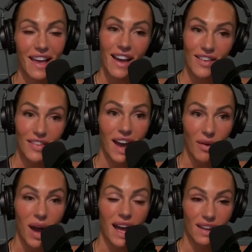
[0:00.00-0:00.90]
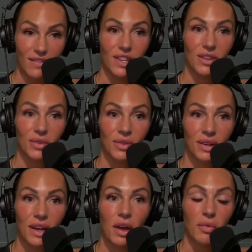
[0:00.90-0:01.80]
of how I view
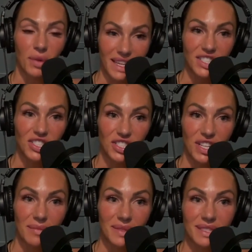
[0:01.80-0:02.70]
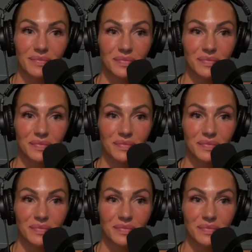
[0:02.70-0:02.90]
relationships,